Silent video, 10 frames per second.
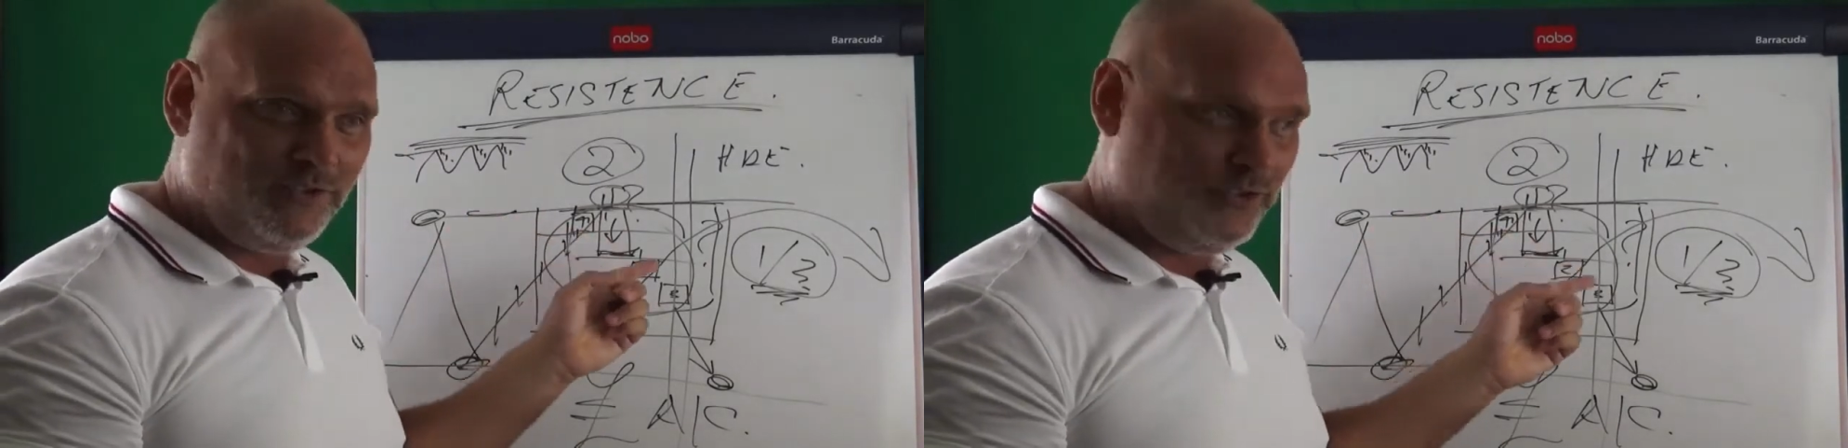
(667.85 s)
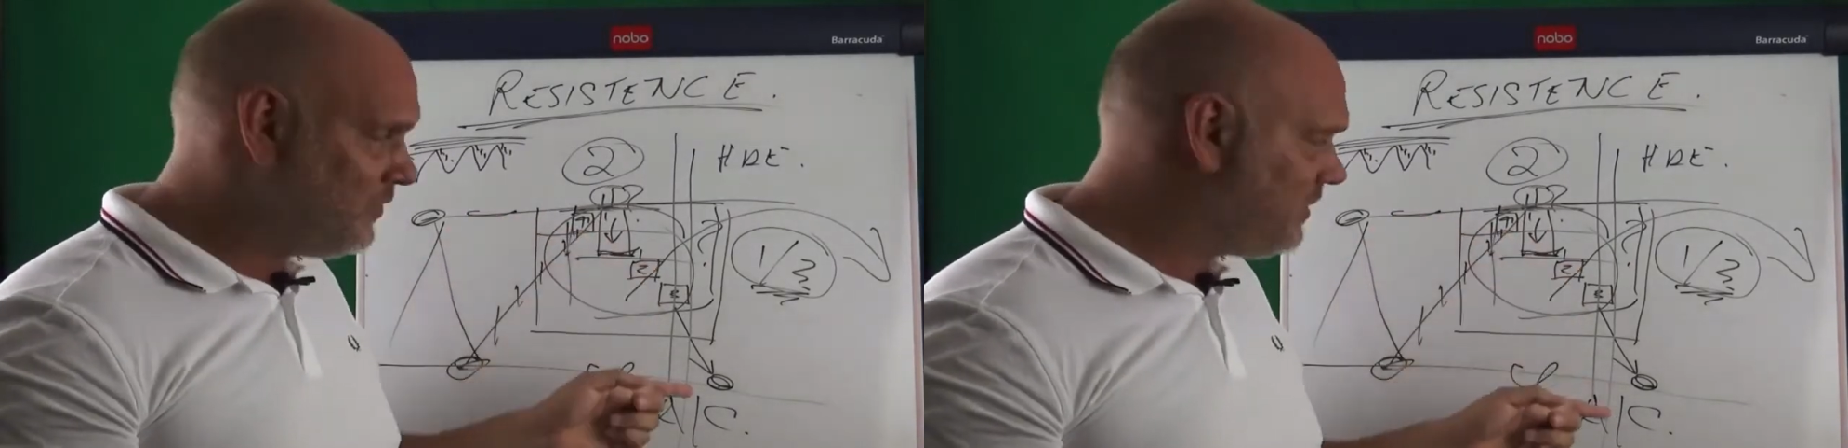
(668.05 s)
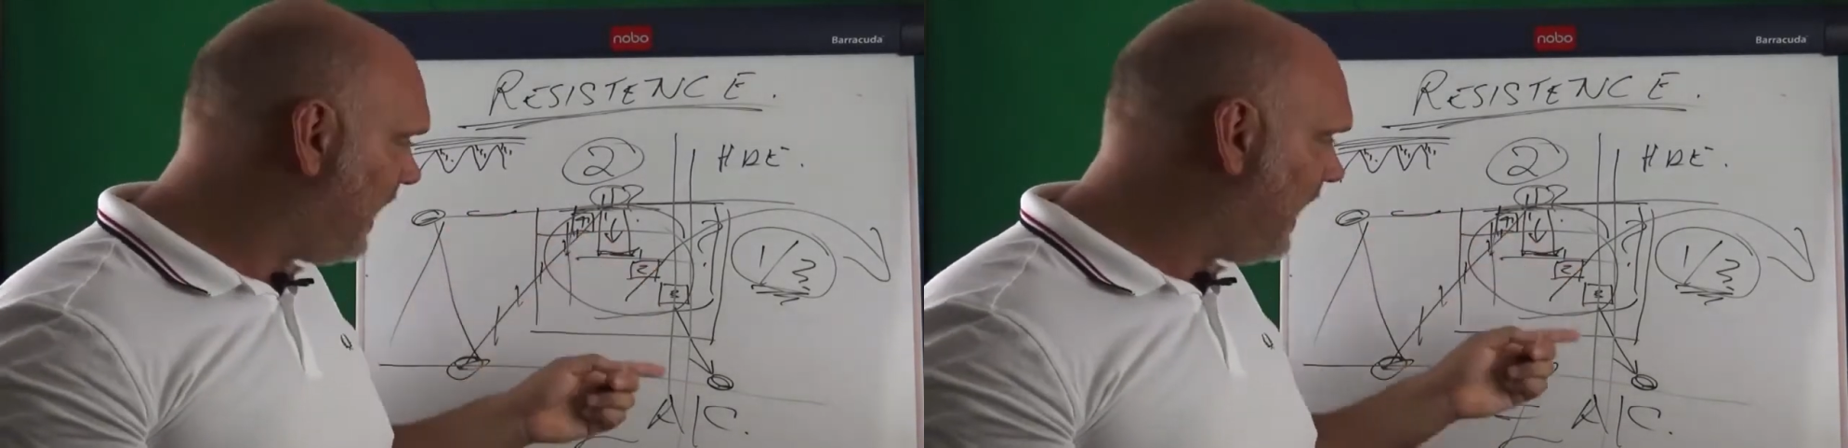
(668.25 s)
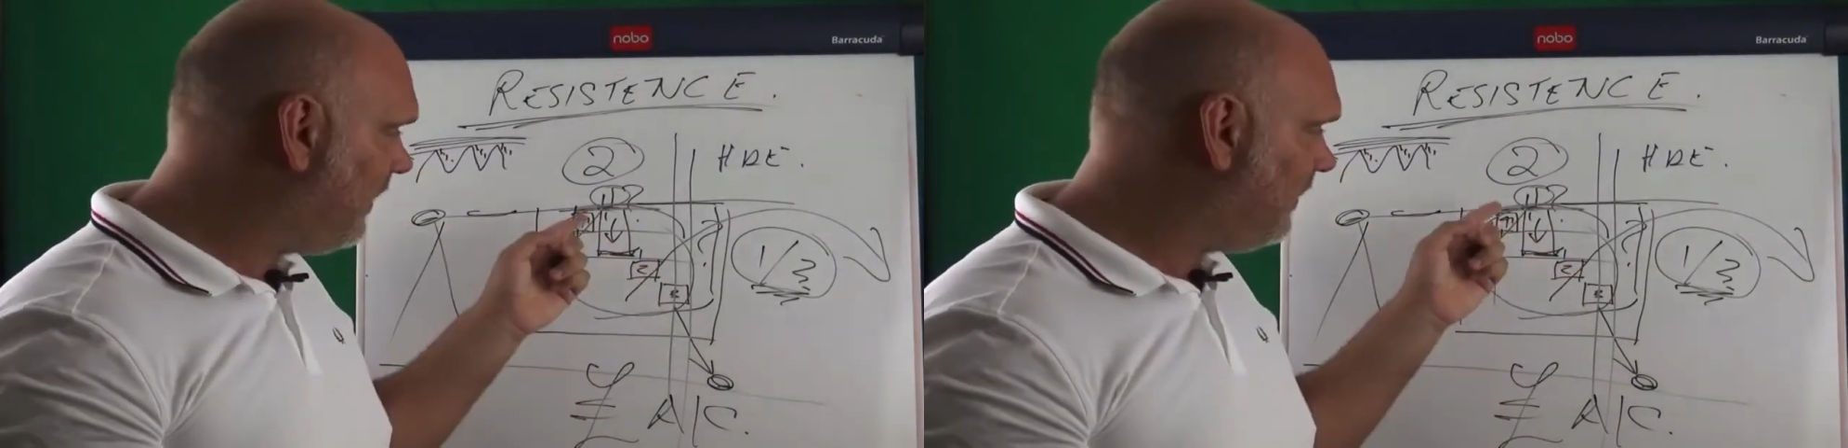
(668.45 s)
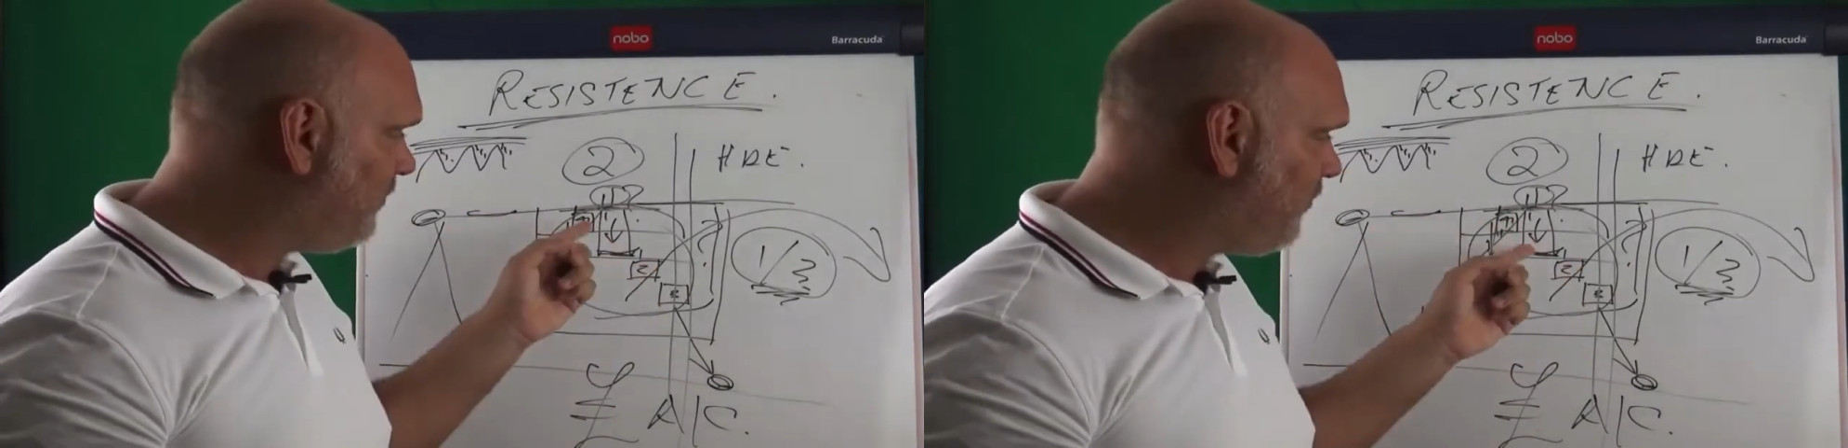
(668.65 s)
does
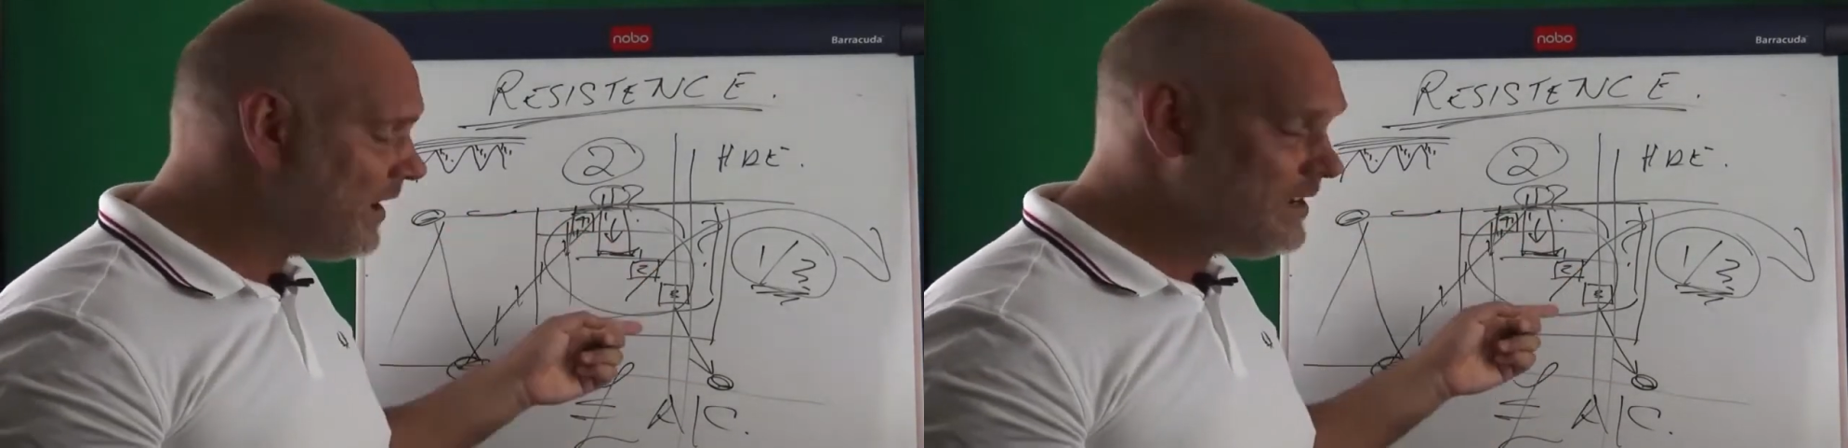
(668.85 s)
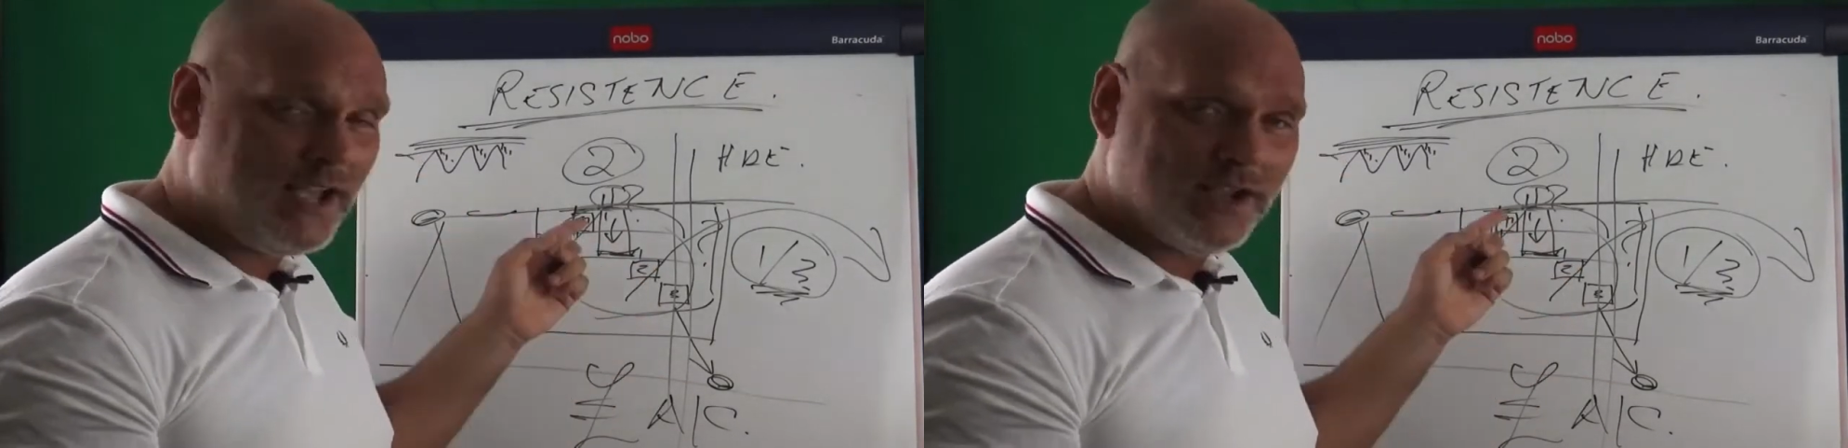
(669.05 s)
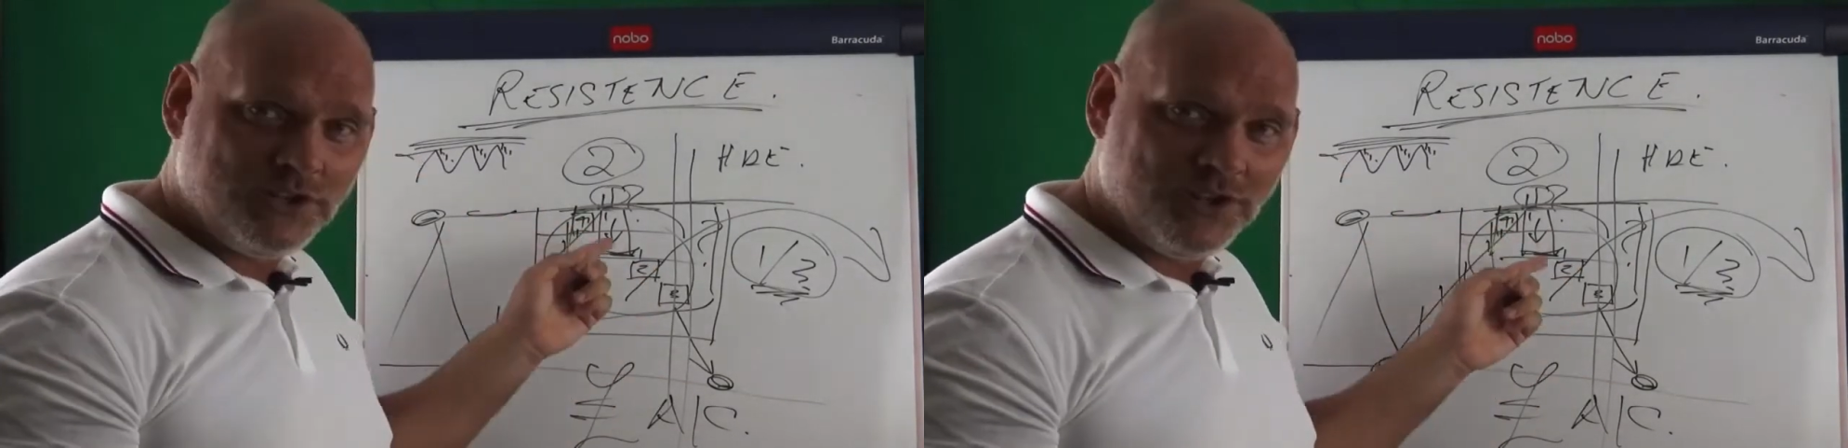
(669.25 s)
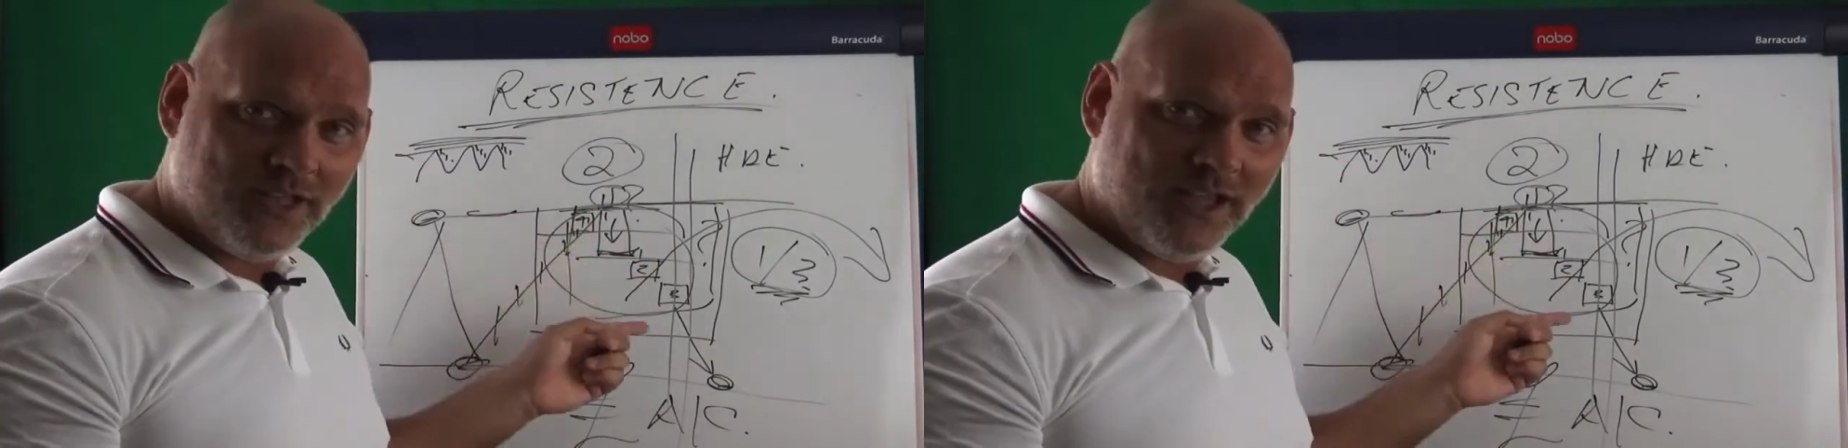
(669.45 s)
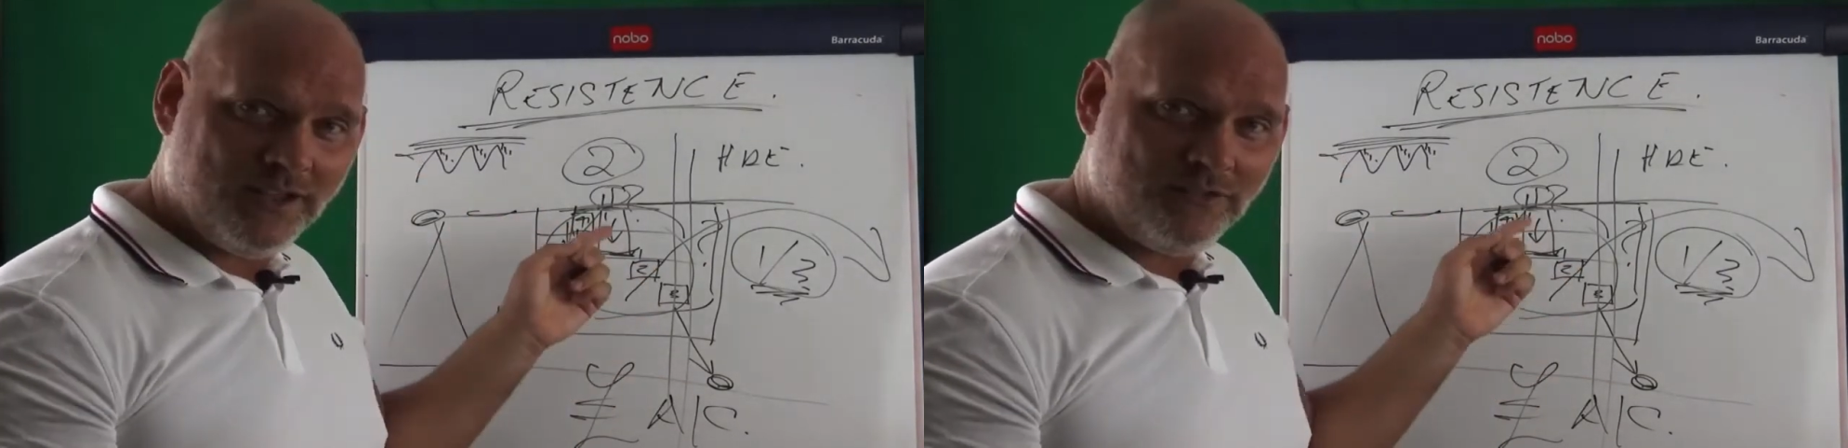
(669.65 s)
that price action at the
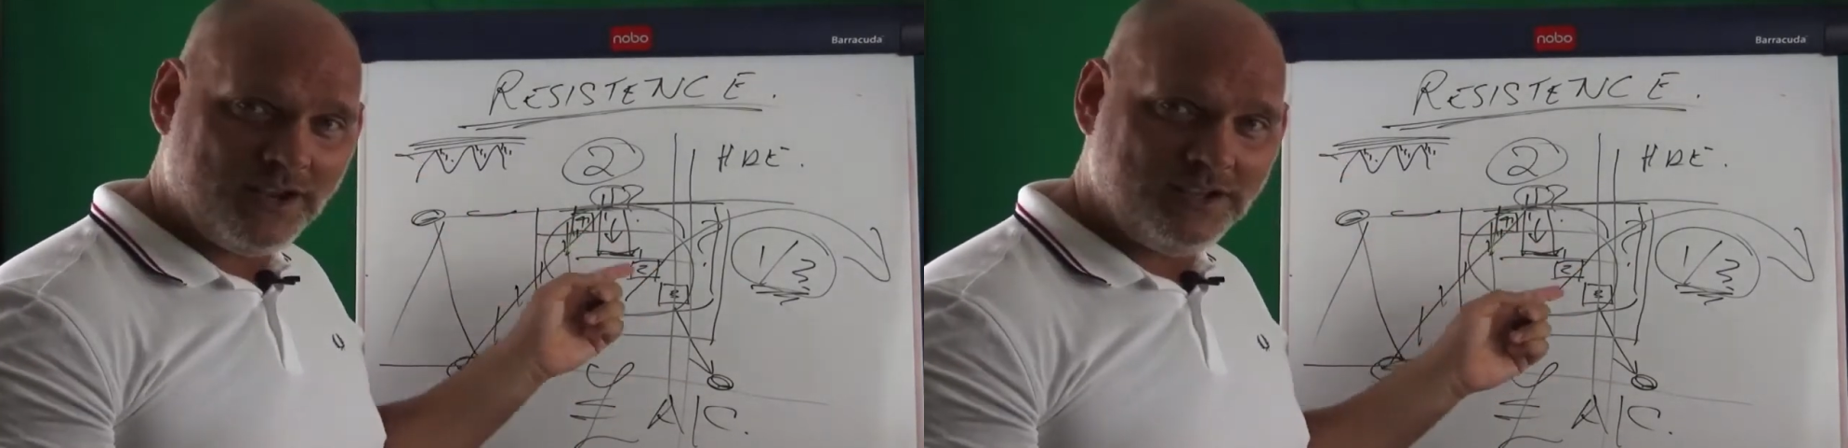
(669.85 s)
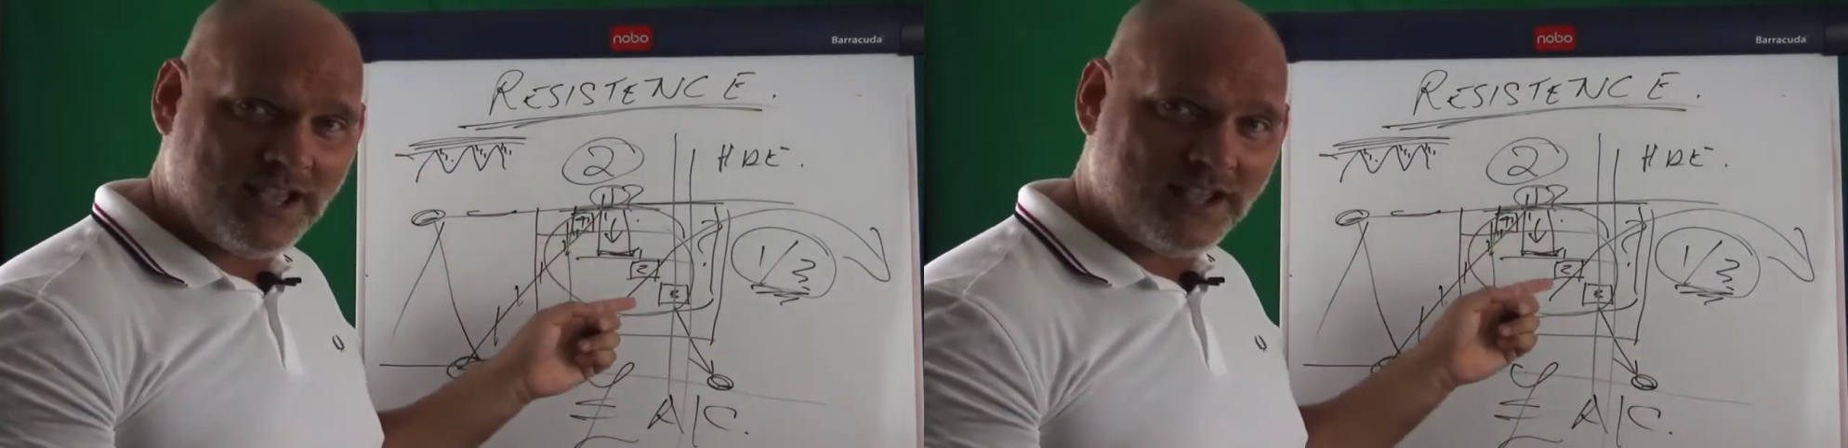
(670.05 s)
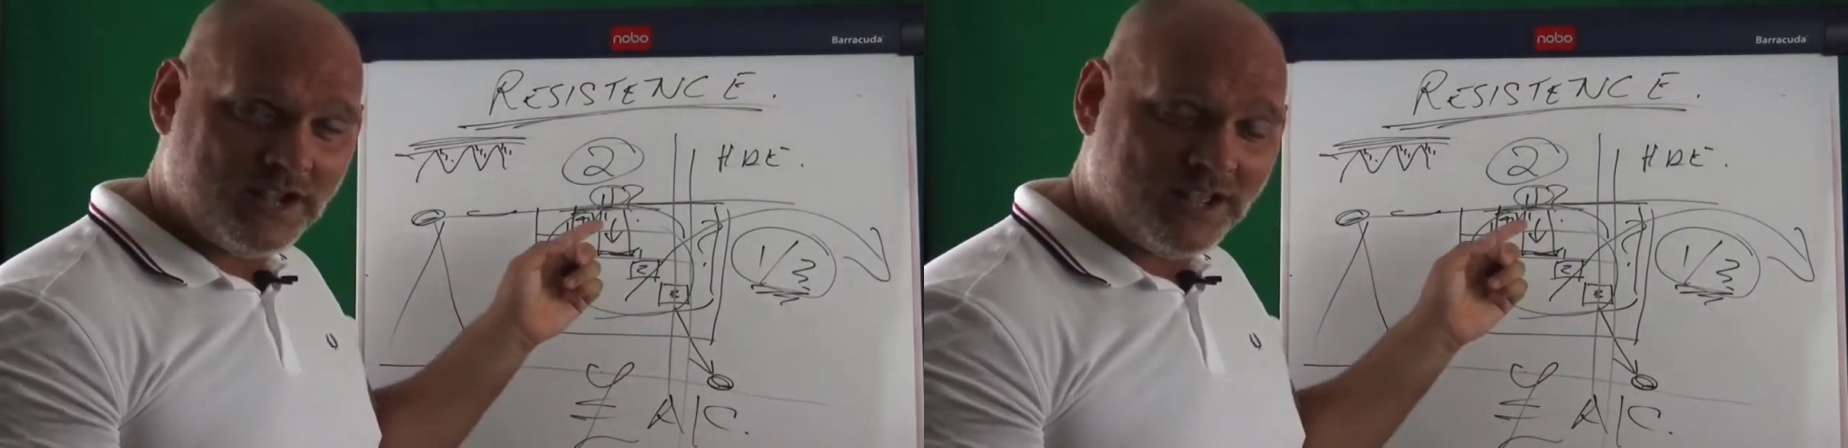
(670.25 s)
hard right edge,